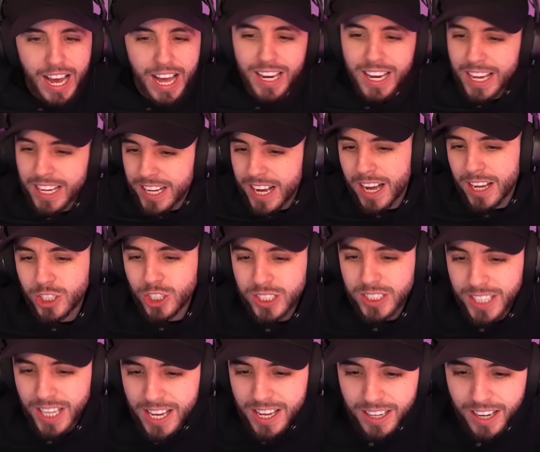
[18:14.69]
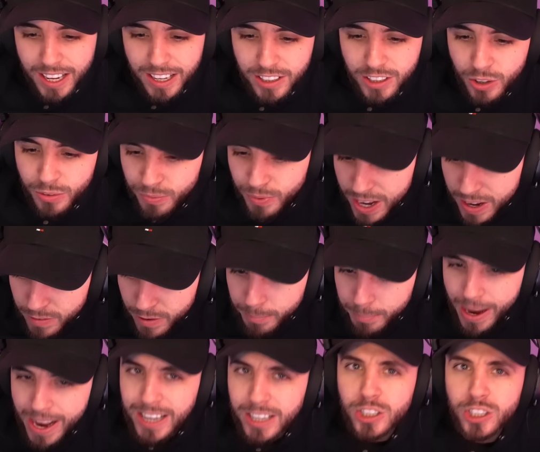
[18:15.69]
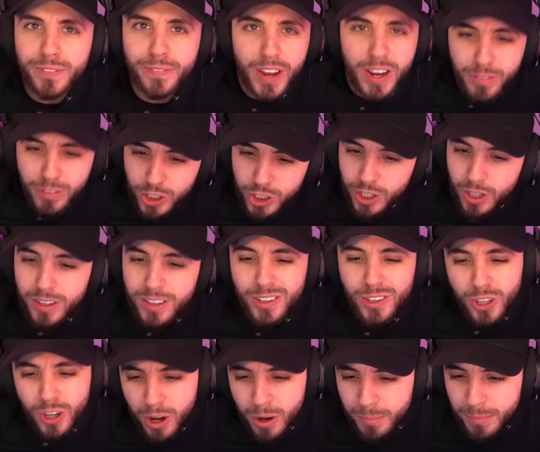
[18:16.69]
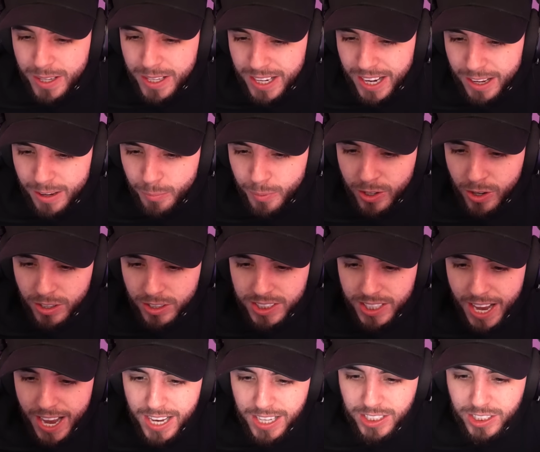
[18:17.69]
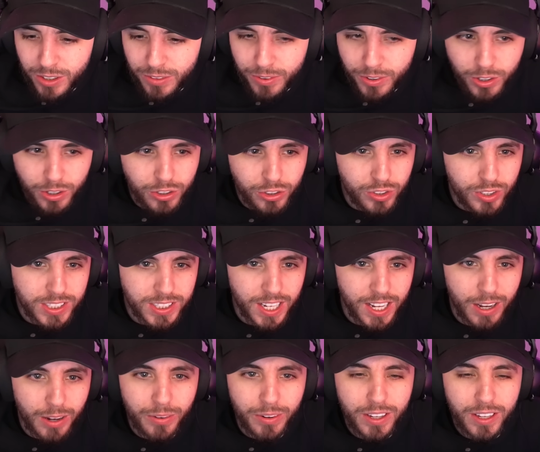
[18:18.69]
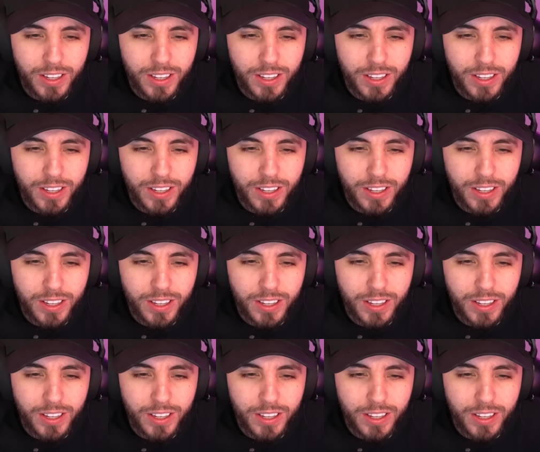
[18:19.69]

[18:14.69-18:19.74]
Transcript: And like how she's saying, like your favorite bands, your favorite you know what I mean? Like we got ties to other countries now.